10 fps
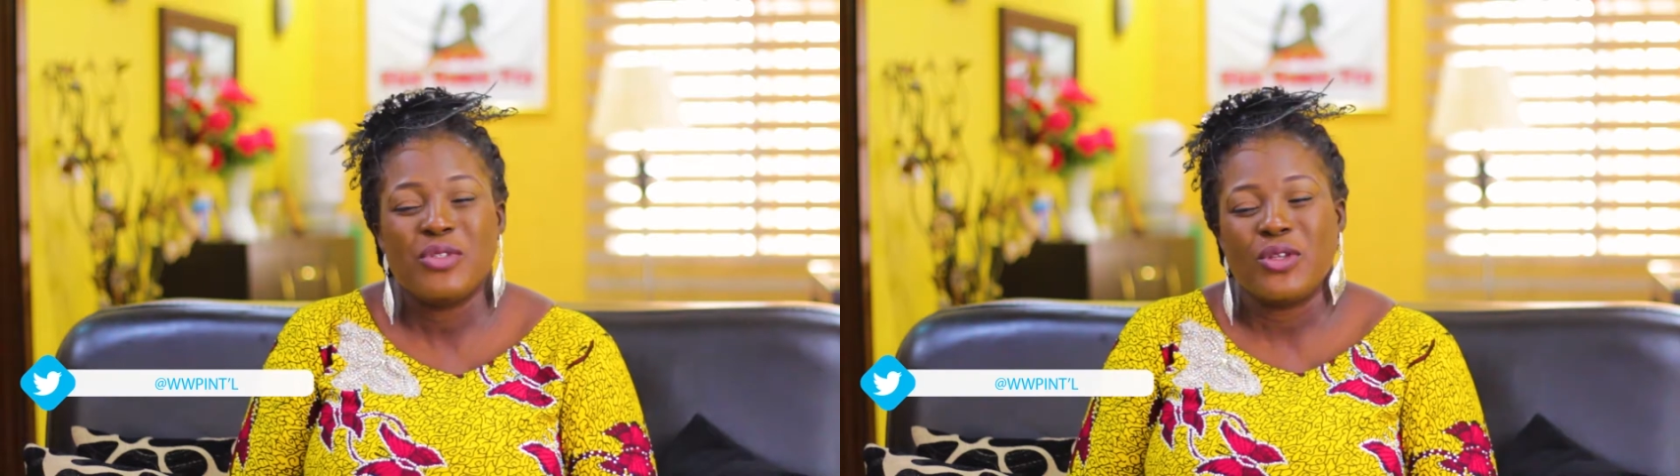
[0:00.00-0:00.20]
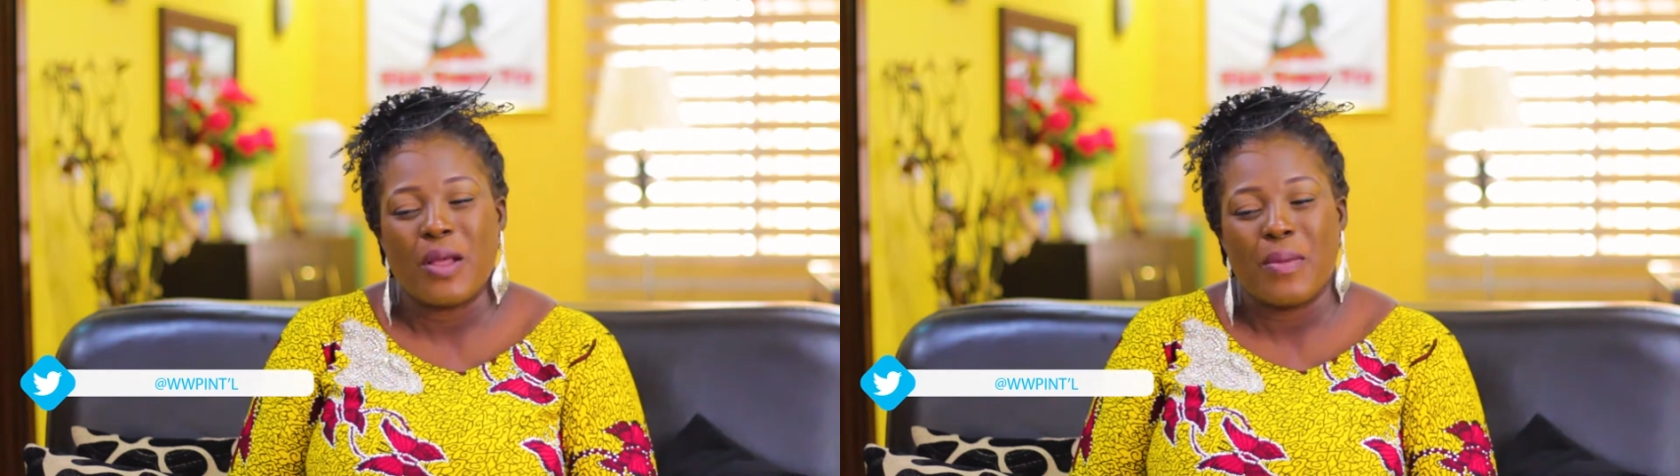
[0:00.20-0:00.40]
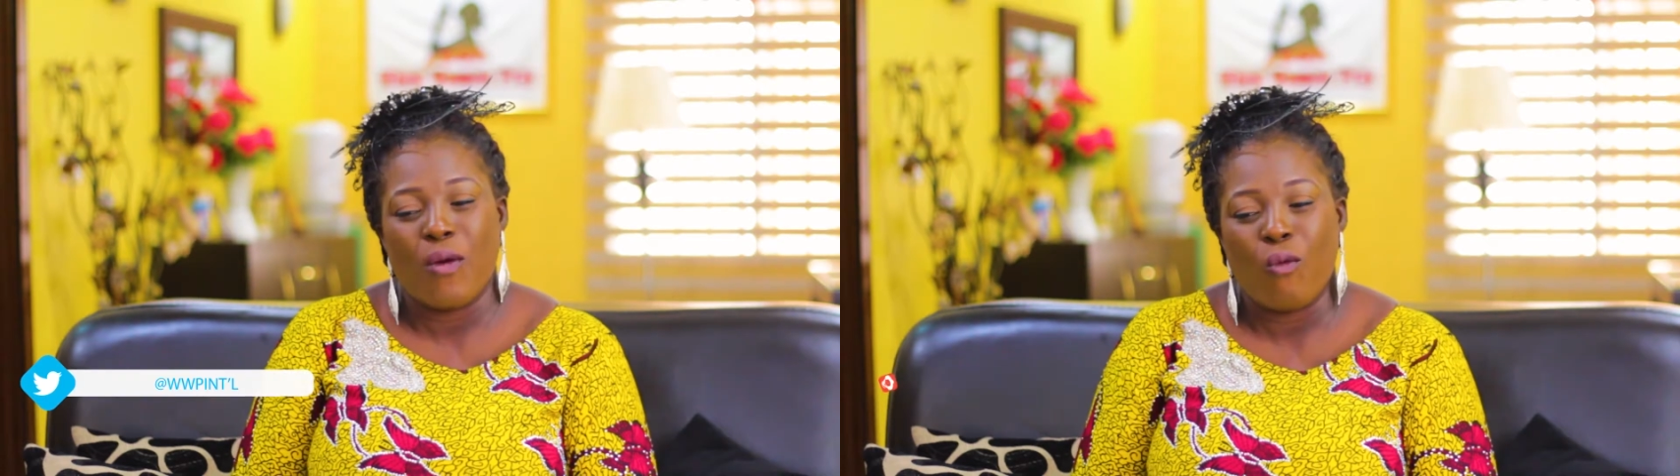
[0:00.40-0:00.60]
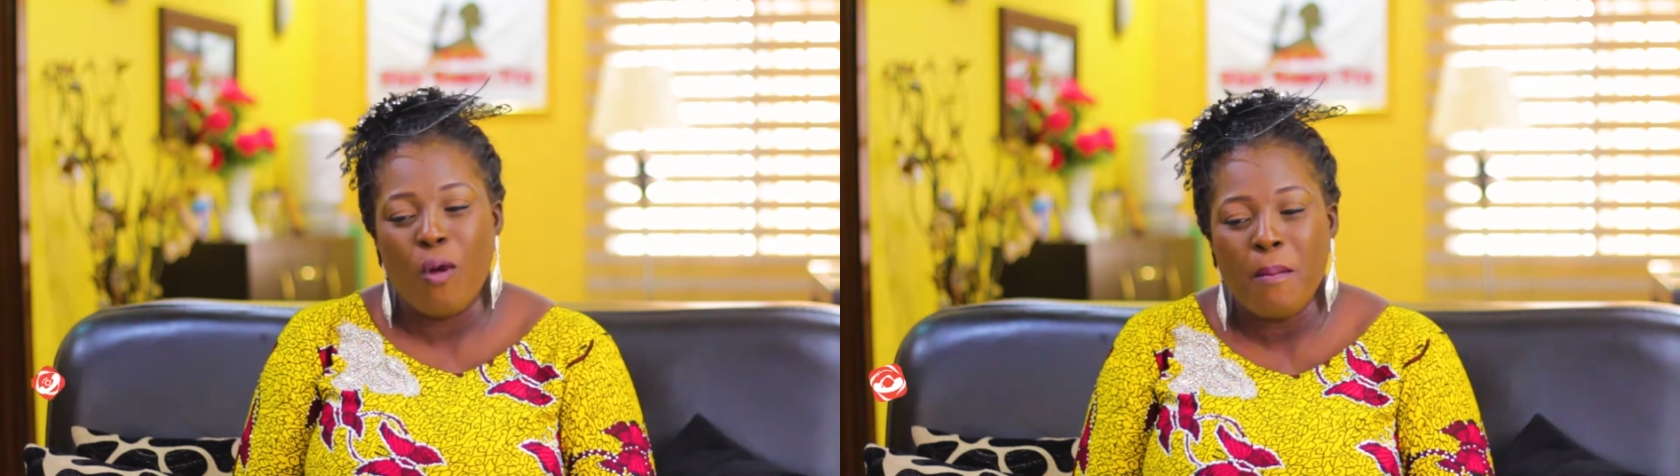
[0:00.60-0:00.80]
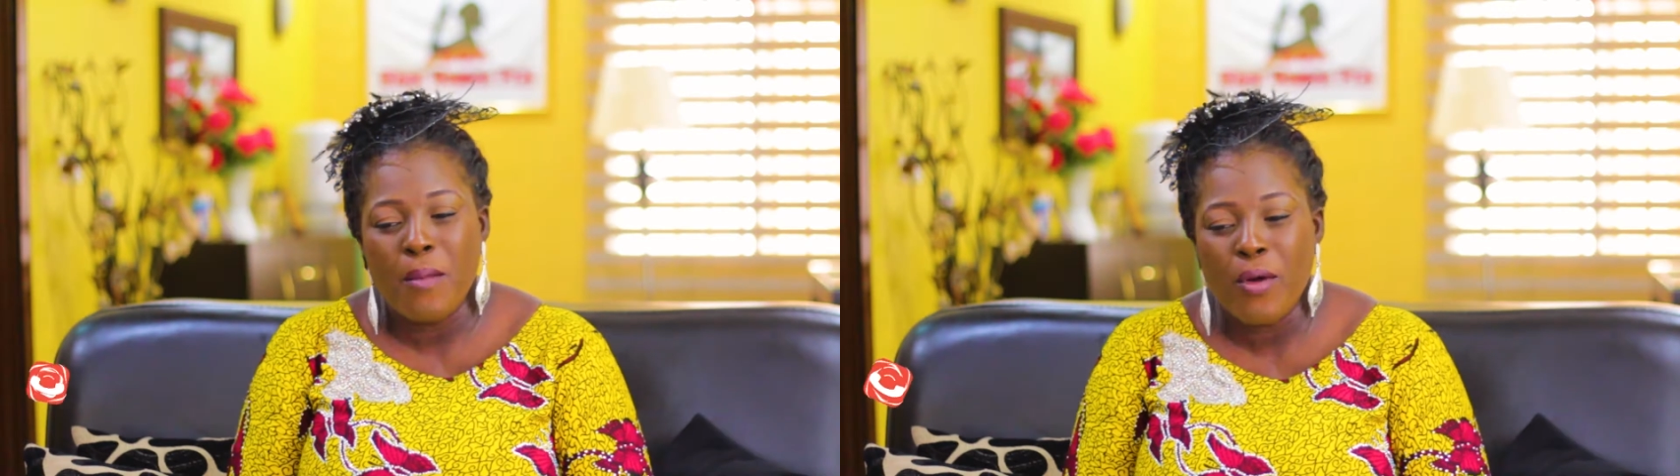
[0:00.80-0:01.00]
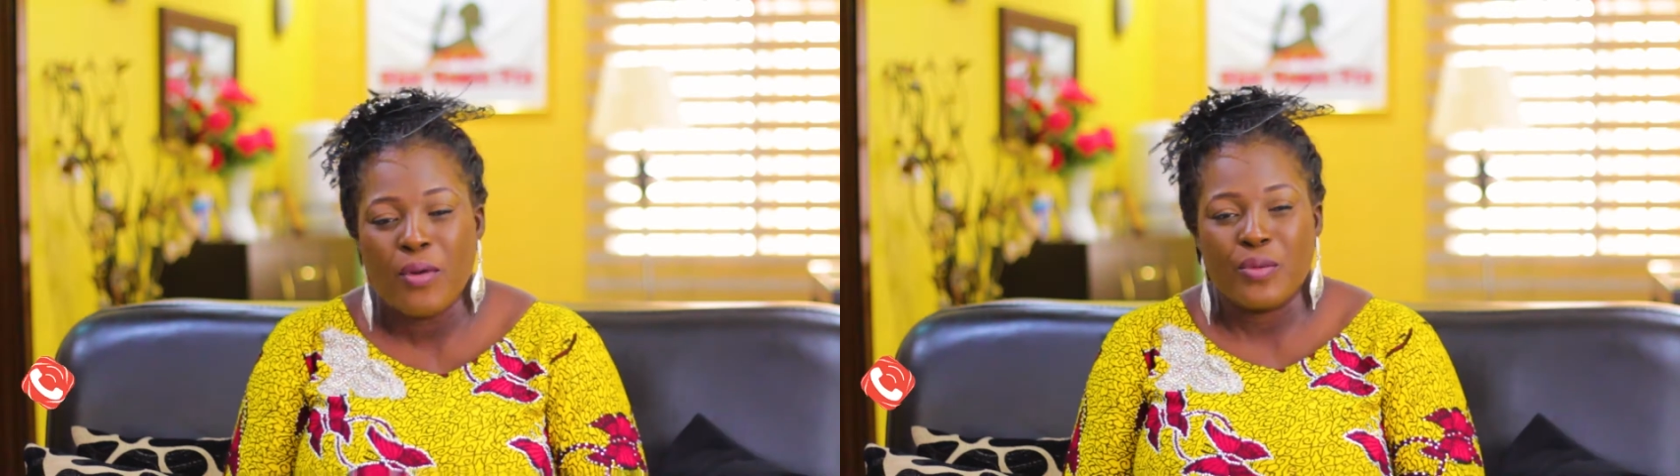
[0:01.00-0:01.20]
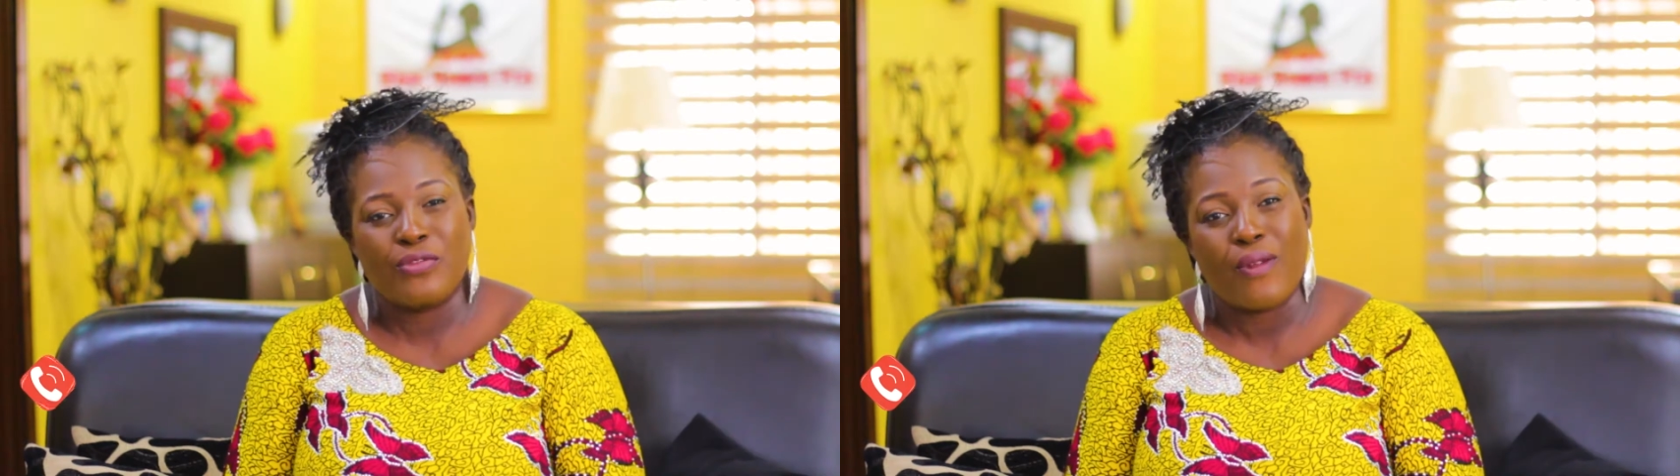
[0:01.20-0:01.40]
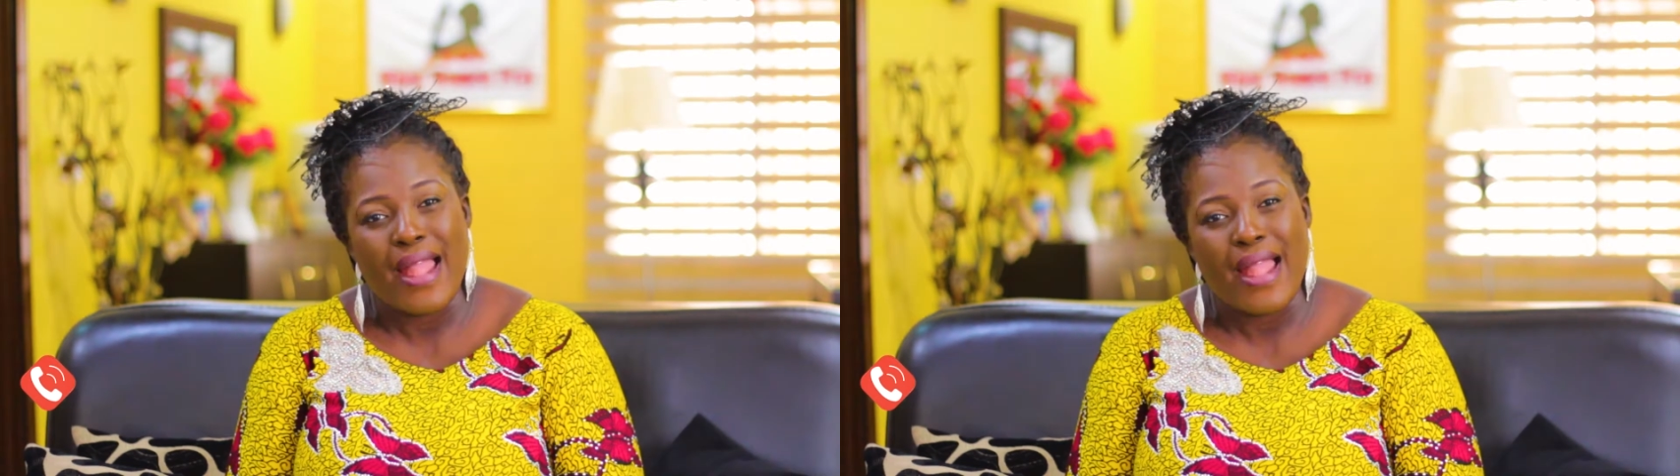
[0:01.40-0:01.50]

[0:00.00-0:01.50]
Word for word: me talk about one more